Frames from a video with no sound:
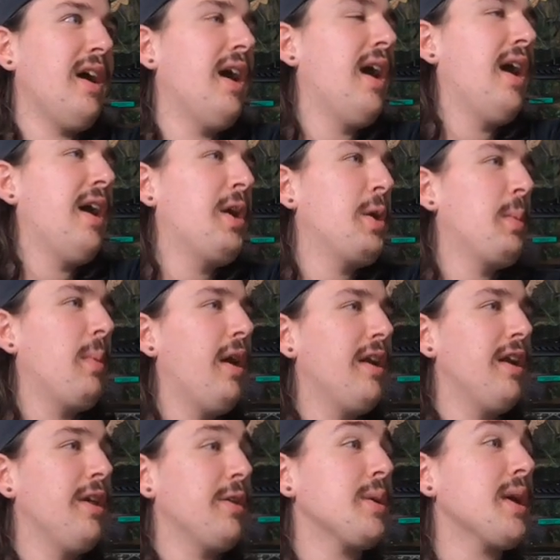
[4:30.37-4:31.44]

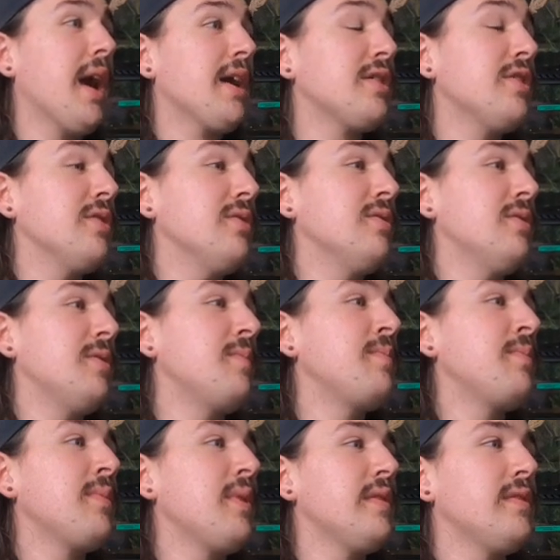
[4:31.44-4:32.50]
another gecko.
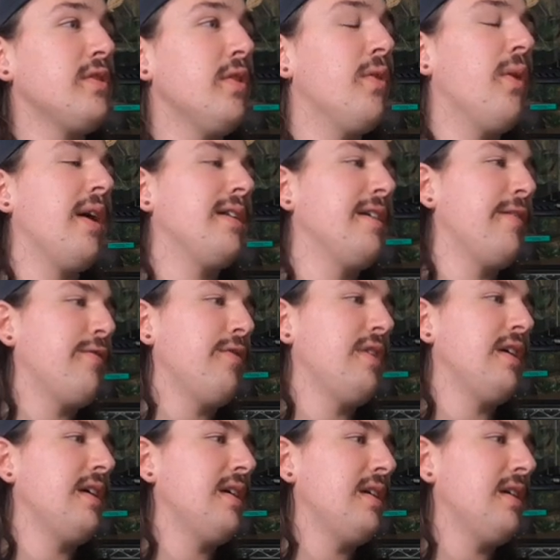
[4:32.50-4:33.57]
So I
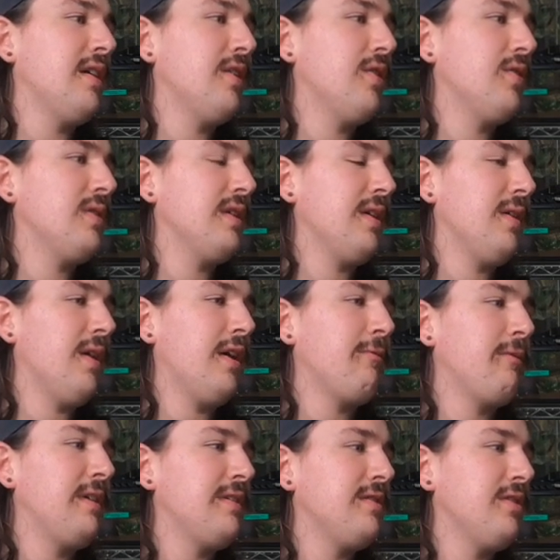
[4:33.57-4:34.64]
definitely, did a lot
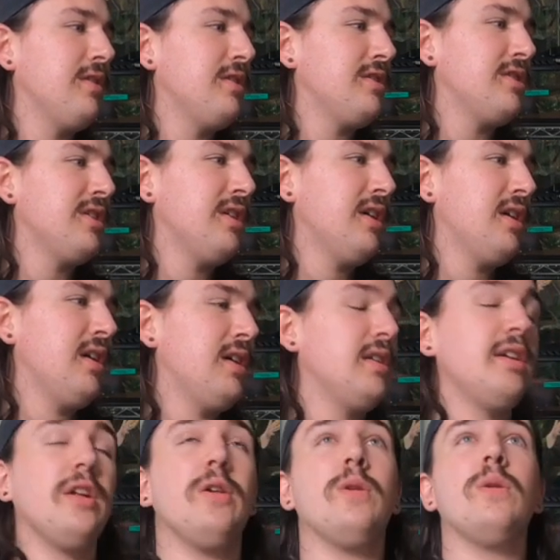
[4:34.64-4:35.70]
of research.
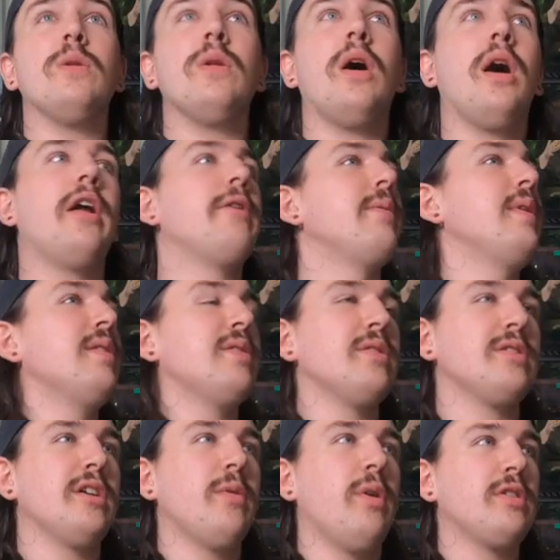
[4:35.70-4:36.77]

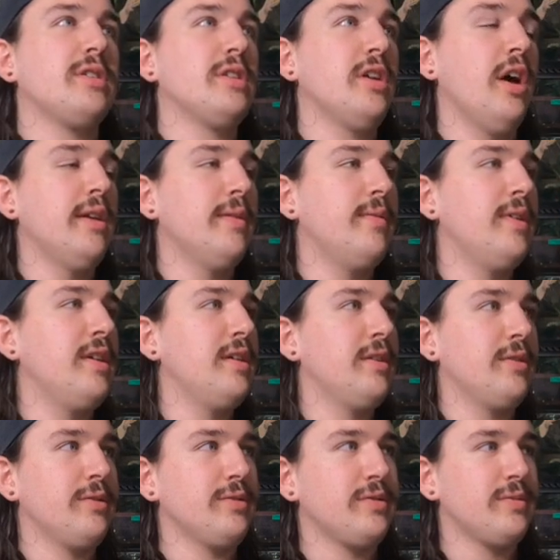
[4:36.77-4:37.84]
I watched a ton of
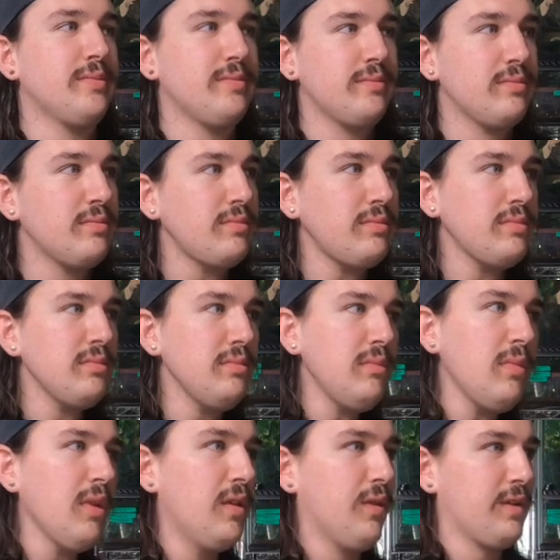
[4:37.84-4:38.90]
videos,
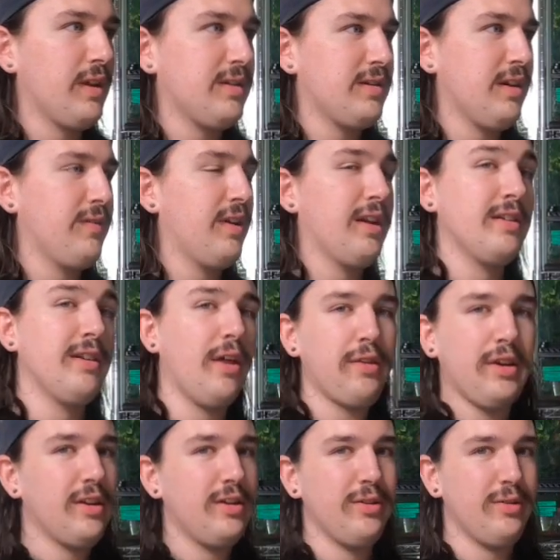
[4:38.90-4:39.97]
looked at stuff that had
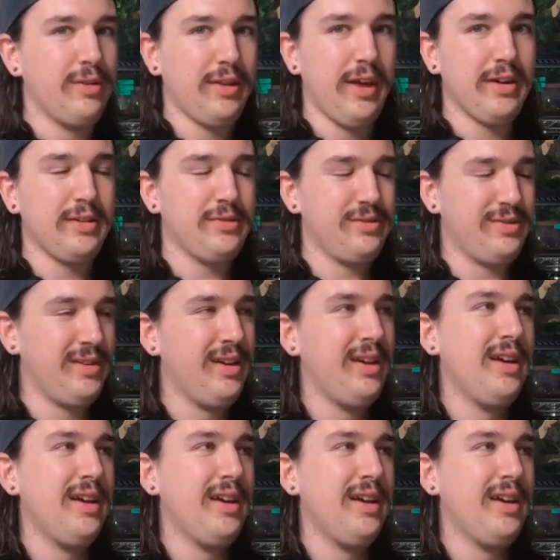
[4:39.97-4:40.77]
nothing to do with geckos,